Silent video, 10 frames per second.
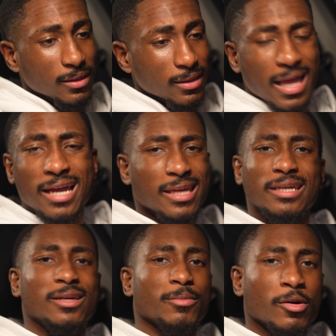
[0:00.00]
lock
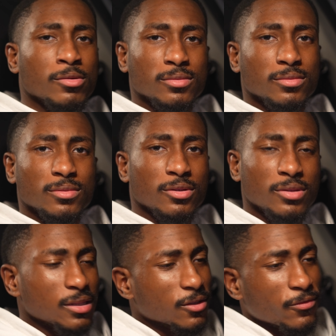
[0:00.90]
in, bro. You
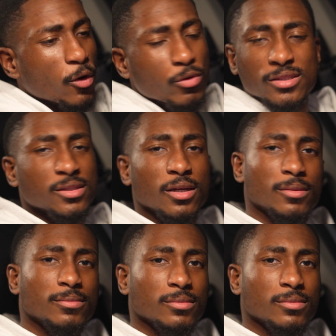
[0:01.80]
need to focus up.